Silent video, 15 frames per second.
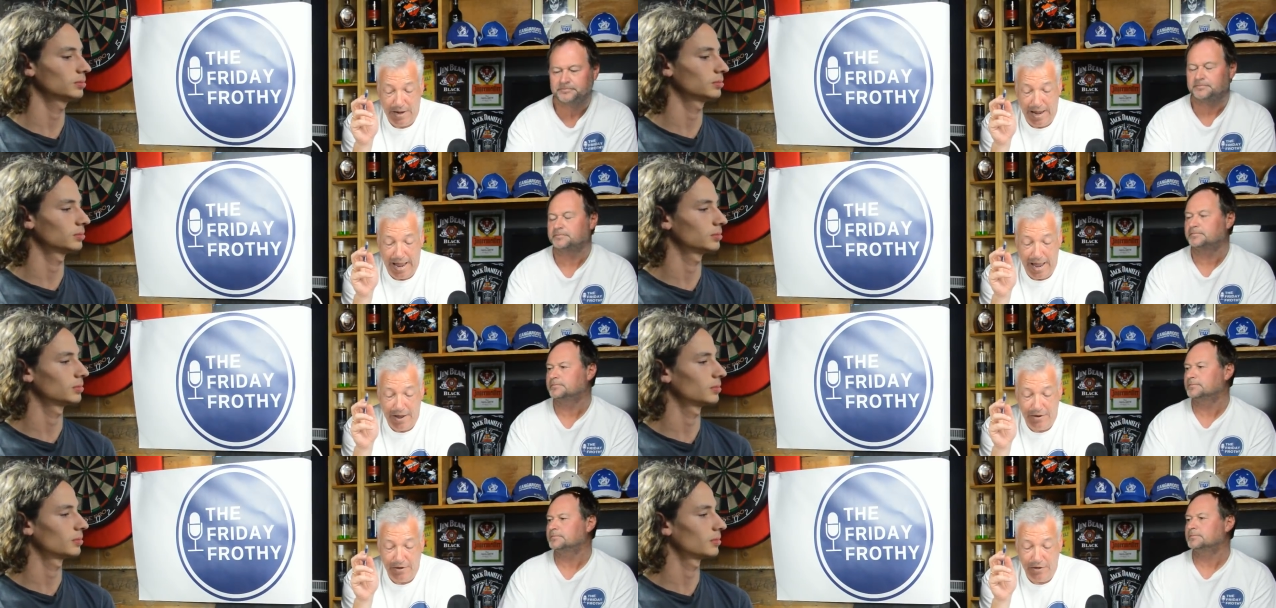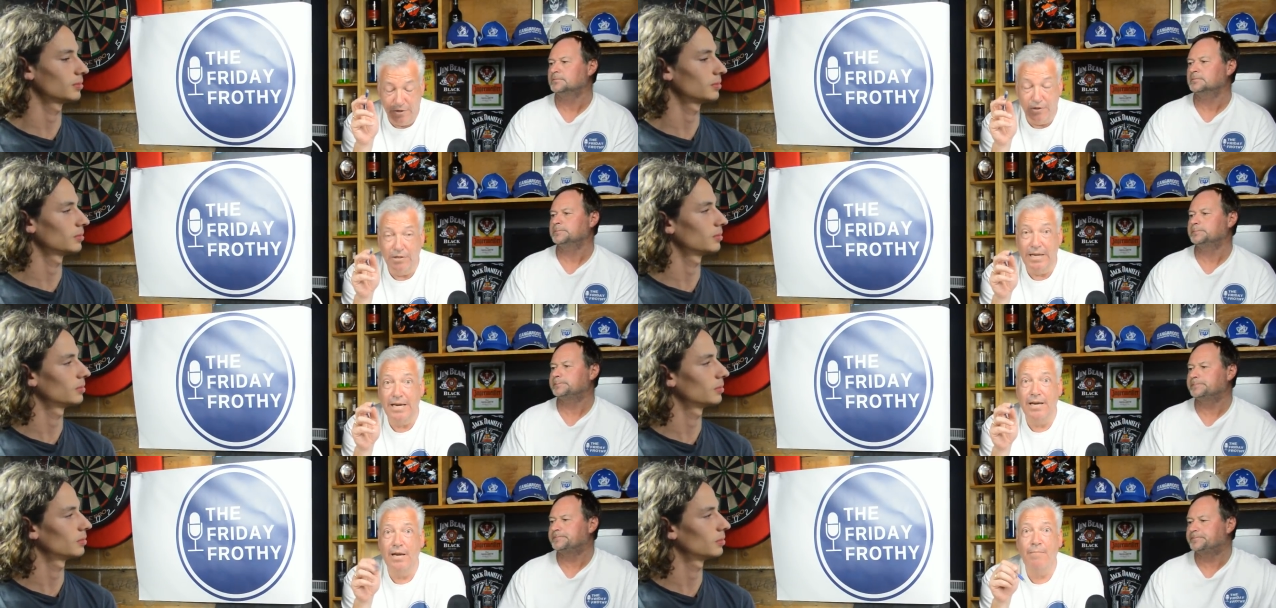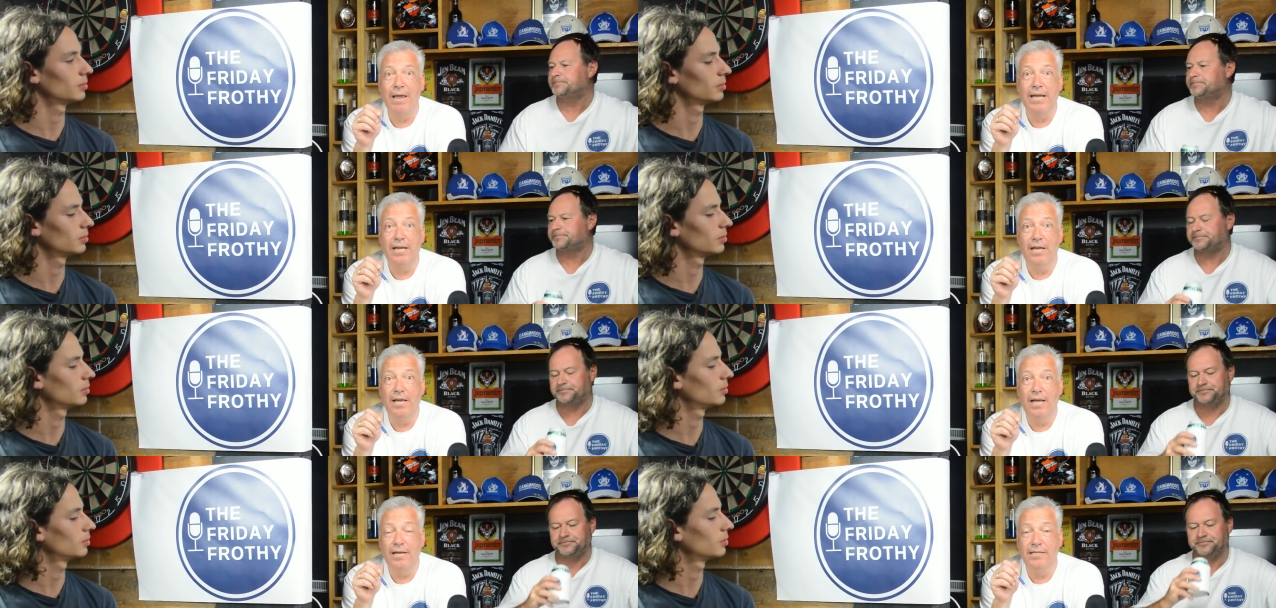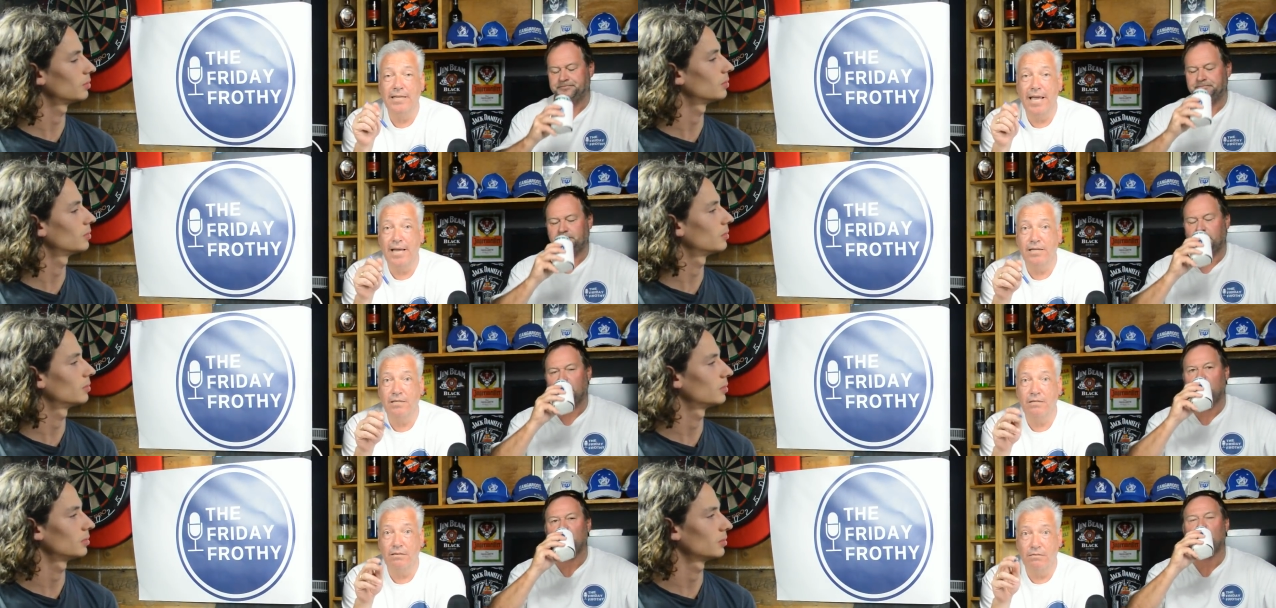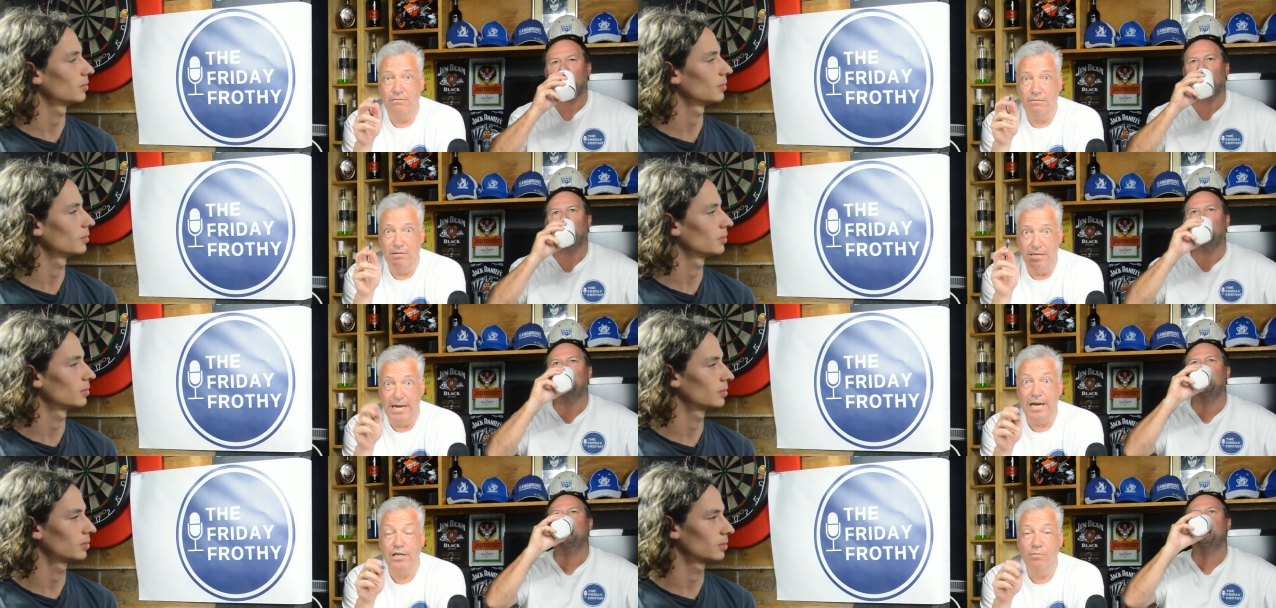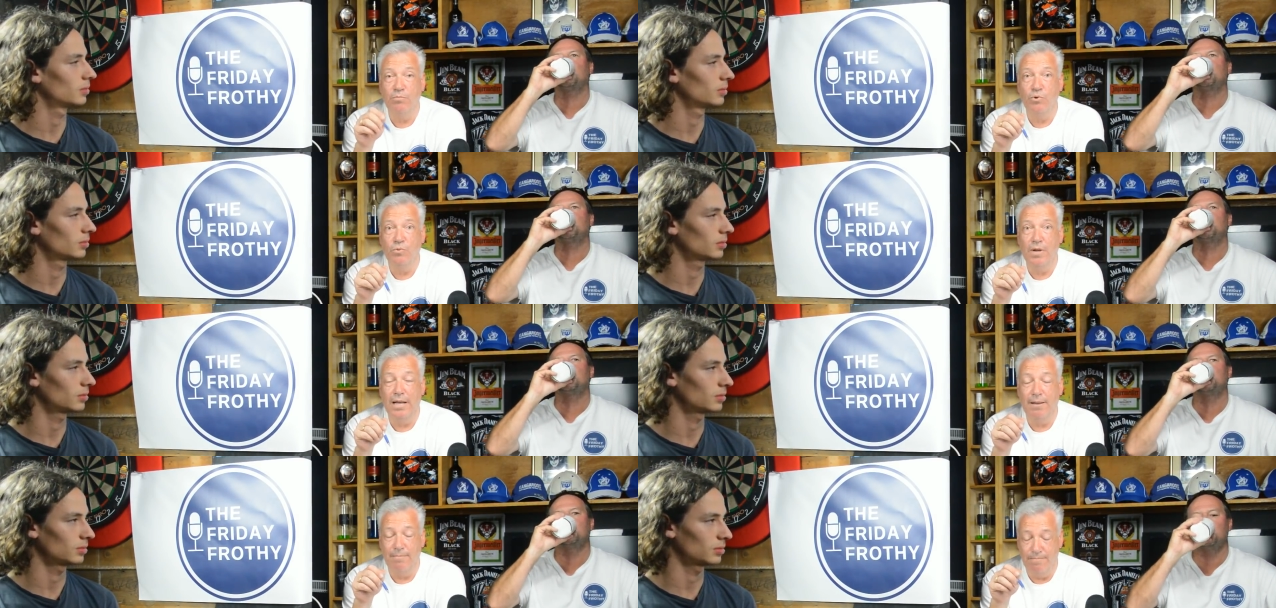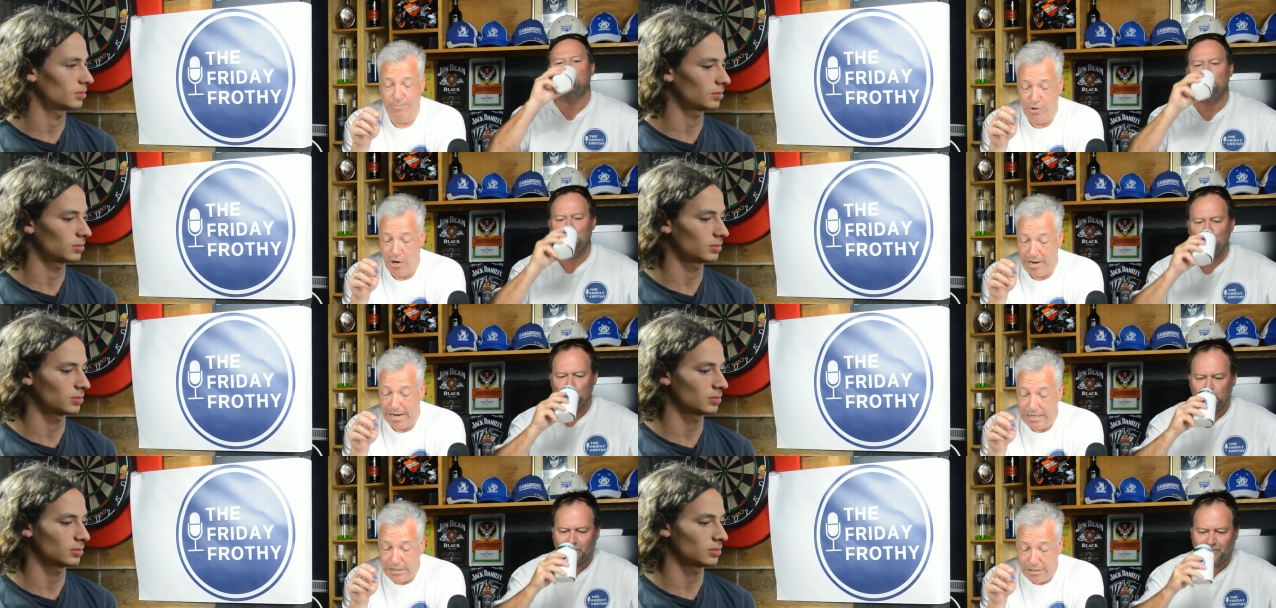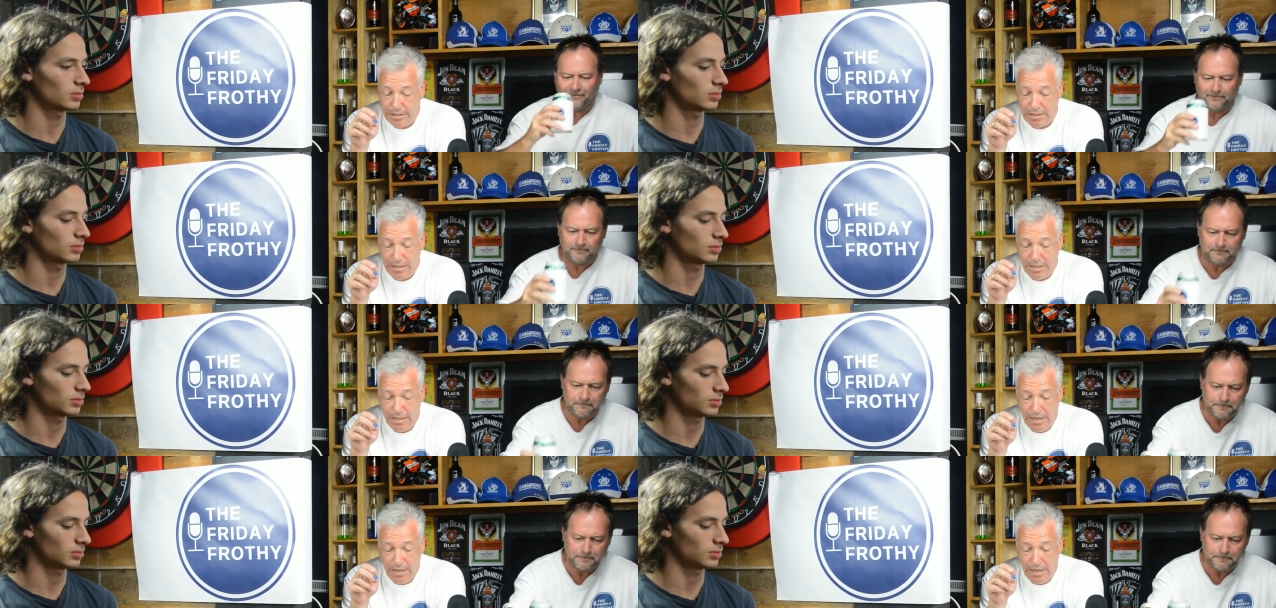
Speaker 1: how you can get a make a, a tax deductible um, donation